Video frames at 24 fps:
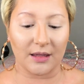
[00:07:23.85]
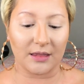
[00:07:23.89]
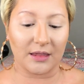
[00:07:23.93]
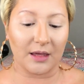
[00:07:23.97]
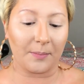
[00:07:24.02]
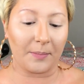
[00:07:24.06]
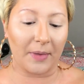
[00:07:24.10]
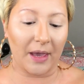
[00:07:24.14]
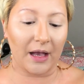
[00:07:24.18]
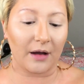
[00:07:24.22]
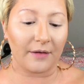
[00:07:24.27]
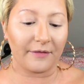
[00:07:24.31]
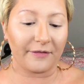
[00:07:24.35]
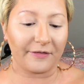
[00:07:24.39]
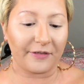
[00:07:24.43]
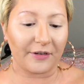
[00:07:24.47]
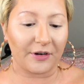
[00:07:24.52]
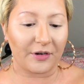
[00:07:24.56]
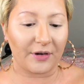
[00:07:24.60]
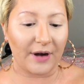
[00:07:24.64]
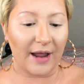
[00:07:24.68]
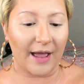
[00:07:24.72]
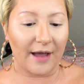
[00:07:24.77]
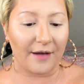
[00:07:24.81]
the Makeup
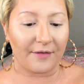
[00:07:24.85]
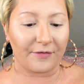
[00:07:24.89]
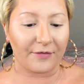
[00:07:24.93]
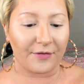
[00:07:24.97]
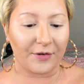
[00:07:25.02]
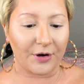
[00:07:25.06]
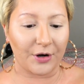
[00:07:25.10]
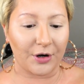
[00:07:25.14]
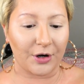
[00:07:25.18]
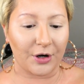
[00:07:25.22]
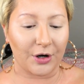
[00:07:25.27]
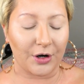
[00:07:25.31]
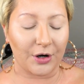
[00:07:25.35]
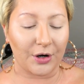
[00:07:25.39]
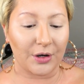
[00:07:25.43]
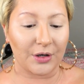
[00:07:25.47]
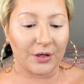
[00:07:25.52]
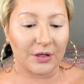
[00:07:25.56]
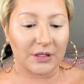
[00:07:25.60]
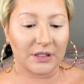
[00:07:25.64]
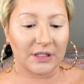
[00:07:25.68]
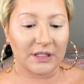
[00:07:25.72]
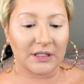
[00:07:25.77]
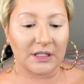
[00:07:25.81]
Forever
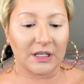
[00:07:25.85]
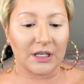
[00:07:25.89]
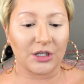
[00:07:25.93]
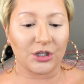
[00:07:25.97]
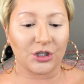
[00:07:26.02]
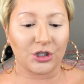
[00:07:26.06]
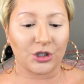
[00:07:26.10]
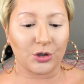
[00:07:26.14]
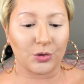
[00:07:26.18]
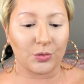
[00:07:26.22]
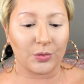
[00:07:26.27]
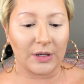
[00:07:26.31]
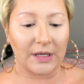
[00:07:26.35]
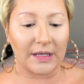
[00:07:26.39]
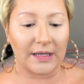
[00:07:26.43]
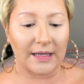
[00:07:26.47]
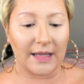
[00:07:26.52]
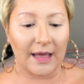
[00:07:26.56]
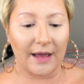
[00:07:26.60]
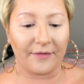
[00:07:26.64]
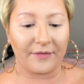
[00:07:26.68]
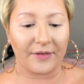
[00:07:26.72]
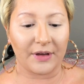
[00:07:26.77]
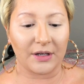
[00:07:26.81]

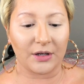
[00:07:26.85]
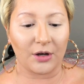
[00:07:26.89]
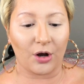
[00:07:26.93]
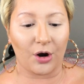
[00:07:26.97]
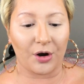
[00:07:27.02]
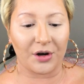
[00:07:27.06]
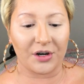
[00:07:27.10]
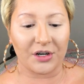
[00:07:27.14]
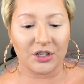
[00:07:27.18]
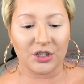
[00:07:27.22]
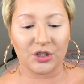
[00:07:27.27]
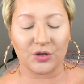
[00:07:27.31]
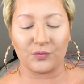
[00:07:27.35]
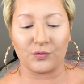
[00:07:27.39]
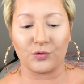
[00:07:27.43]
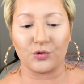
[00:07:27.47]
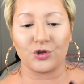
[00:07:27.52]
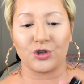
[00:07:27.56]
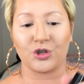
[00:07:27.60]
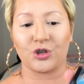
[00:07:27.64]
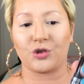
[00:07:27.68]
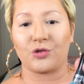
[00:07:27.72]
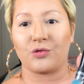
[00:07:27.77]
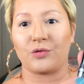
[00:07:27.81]
C211 Artist
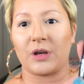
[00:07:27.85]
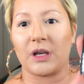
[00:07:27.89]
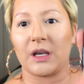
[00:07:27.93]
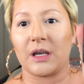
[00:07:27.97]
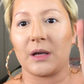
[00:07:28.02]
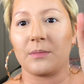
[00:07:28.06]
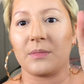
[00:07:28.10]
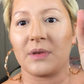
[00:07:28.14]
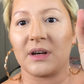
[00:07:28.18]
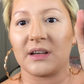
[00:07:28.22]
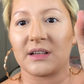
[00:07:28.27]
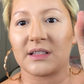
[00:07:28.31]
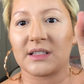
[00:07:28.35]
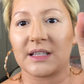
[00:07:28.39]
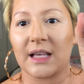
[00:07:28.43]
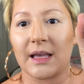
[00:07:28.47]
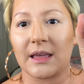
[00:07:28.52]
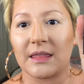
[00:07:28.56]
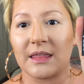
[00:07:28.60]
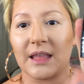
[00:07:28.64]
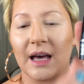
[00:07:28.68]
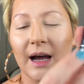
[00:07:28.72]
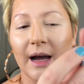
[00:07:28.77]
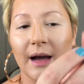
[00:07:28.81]
Rouge Cream. It looks
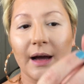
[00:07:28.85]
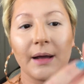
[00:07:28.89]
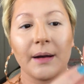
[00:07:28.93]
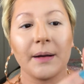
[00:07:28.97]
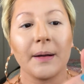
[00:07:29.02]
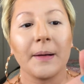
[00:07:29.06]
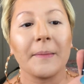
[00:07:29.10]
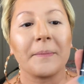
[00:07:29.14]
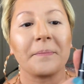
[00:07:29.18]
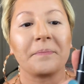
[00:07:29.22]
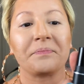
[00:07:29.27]
like that.